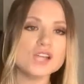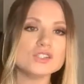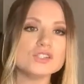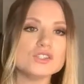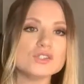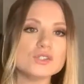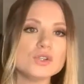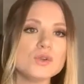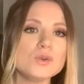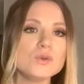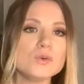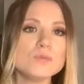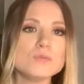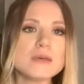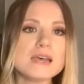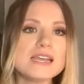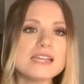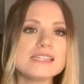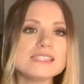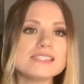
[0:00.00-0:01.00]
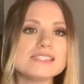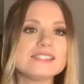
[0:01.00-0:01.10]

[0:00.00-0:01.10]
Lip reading: Assume